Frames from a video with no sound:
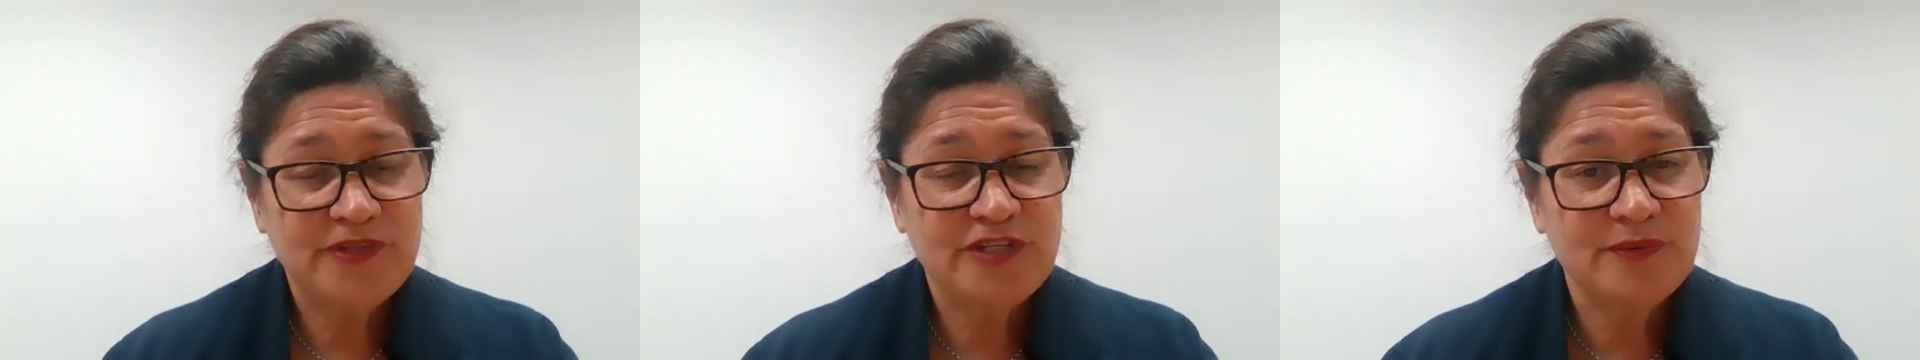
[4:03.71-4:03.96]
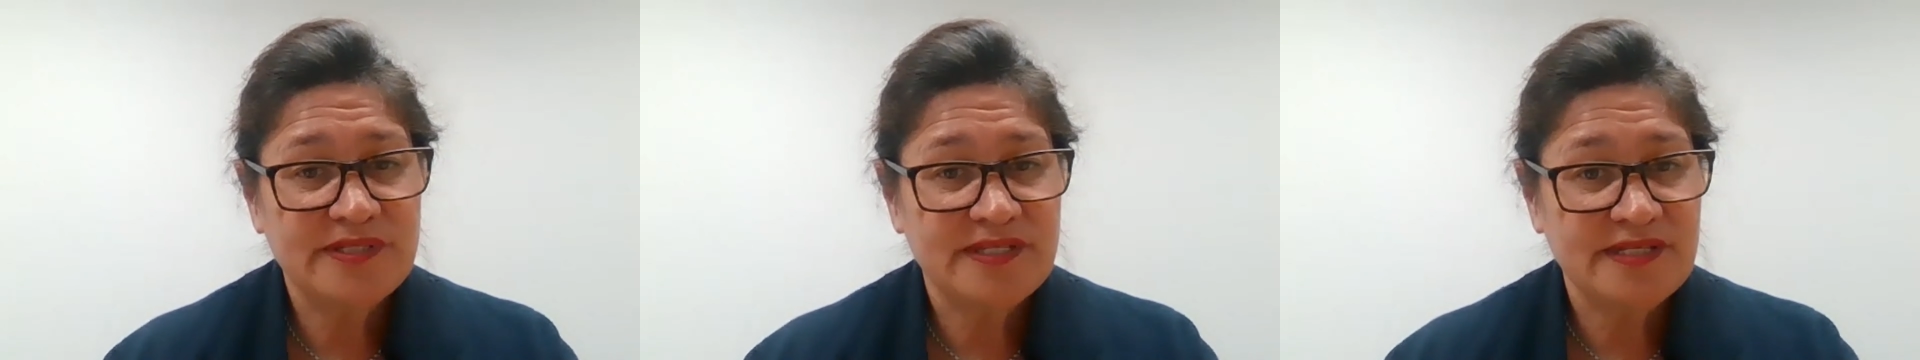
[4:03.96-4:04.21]

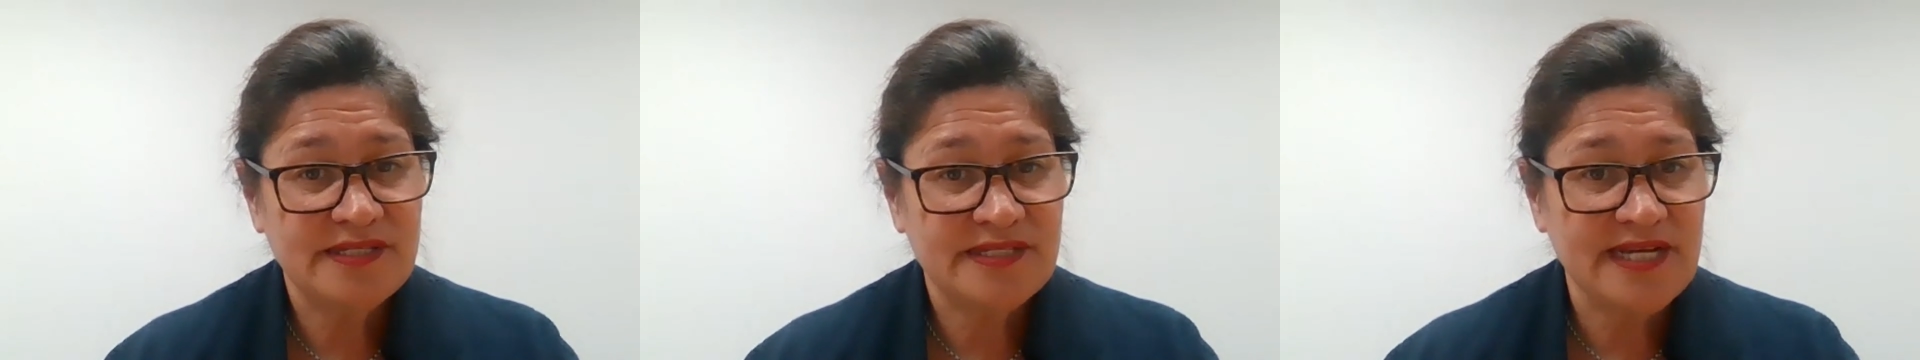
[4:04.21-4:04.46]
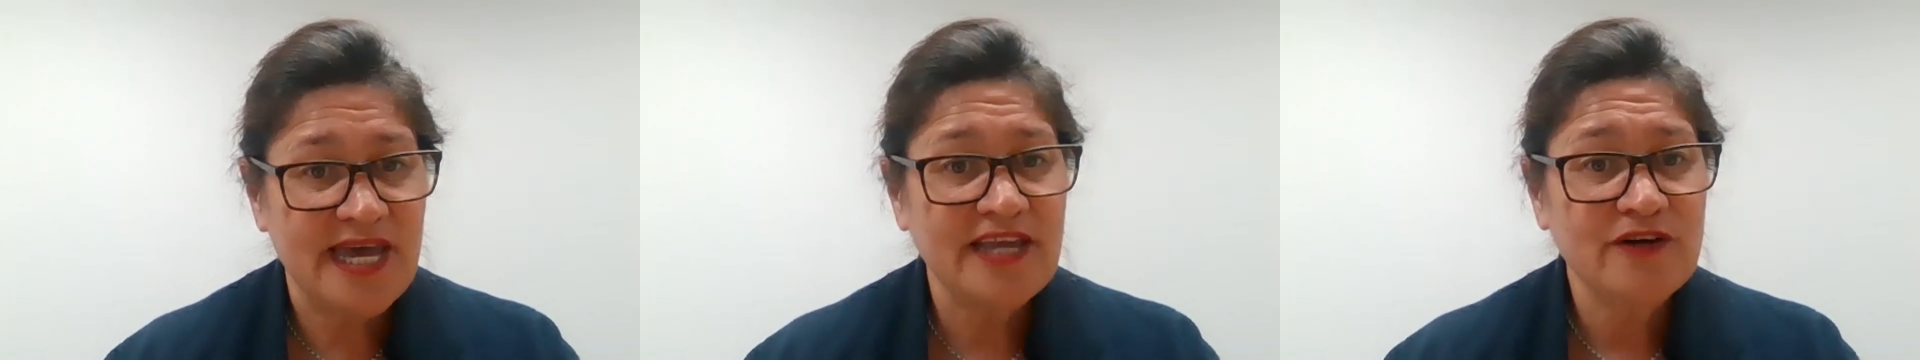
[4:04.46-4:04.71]
to a
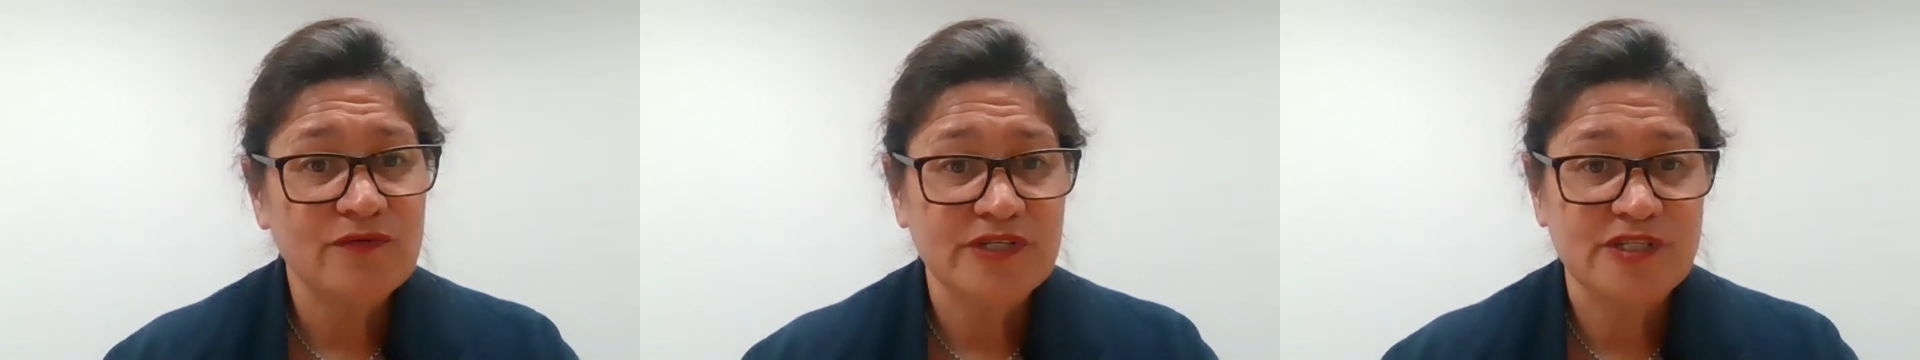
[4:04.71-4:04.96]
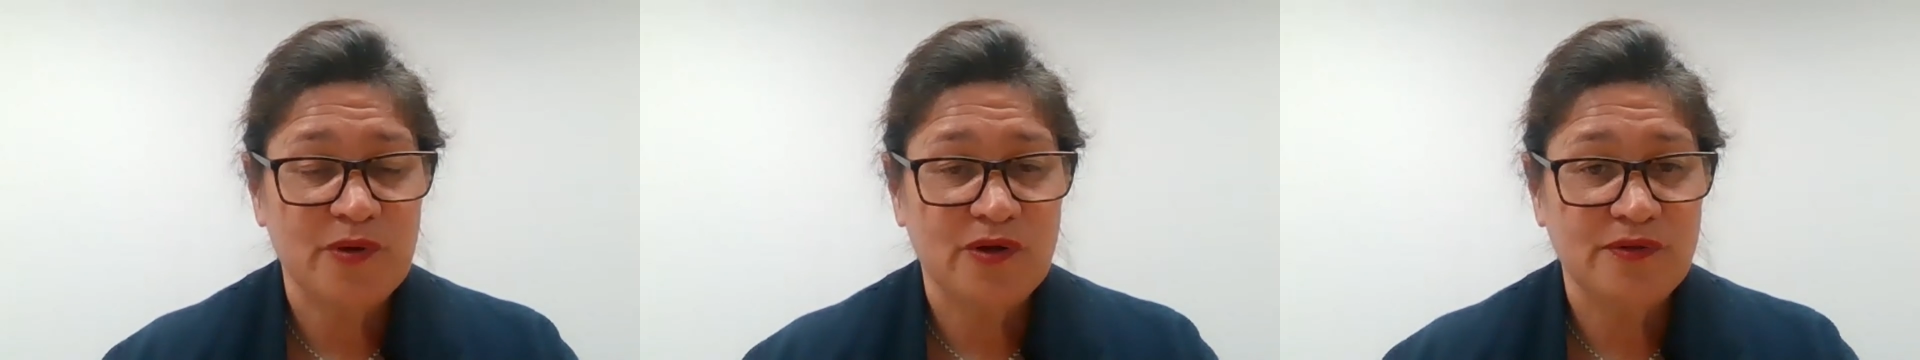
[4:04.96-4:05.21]
sustained
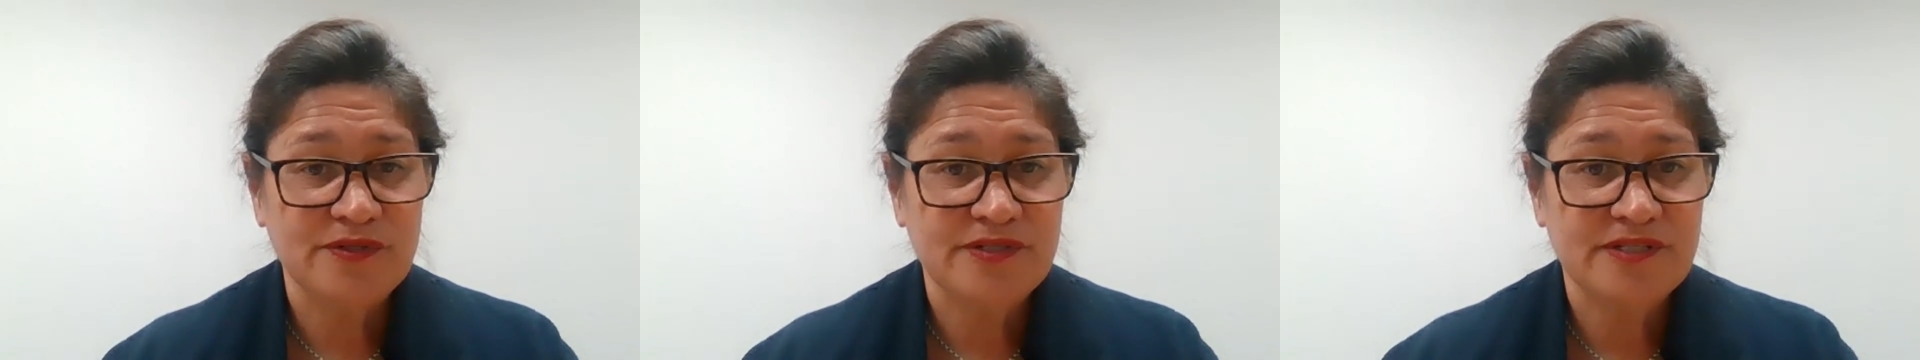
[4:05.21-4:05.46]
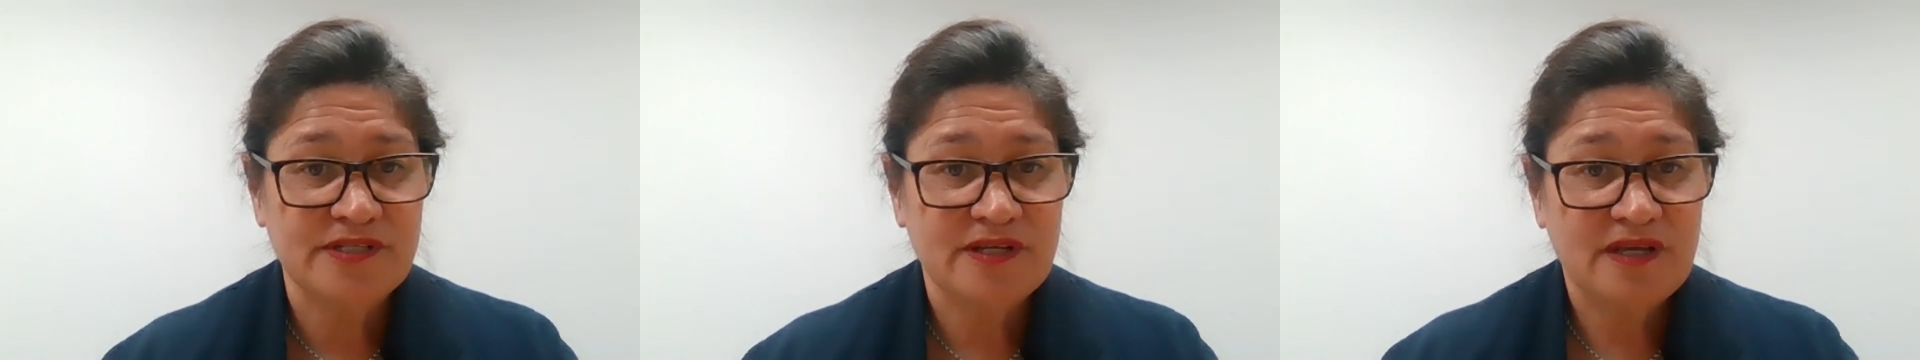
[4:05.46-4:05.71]

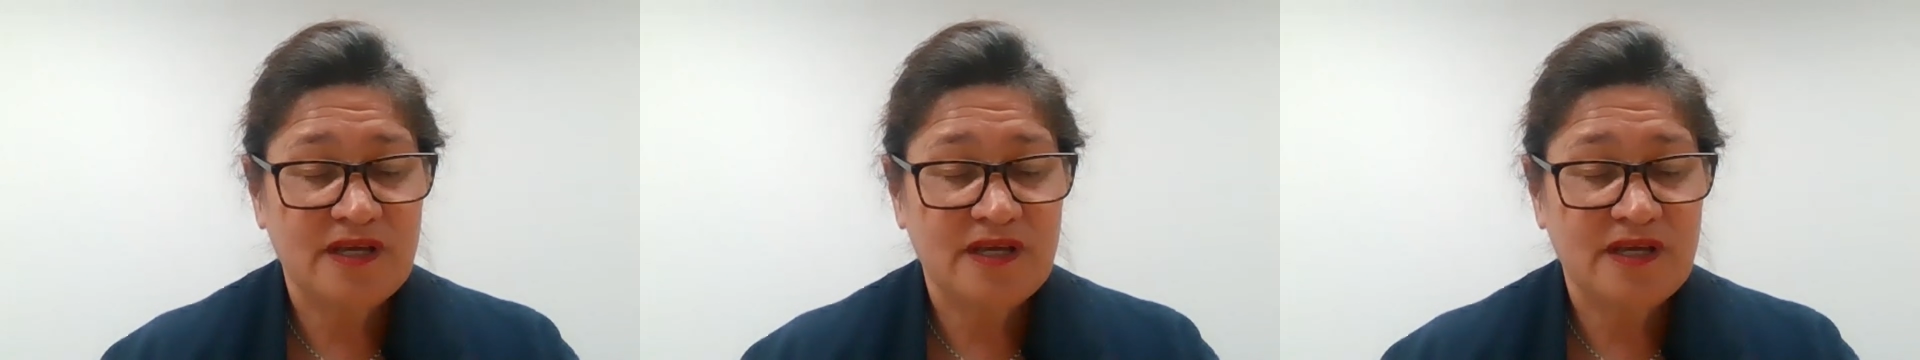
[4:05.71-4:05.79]
response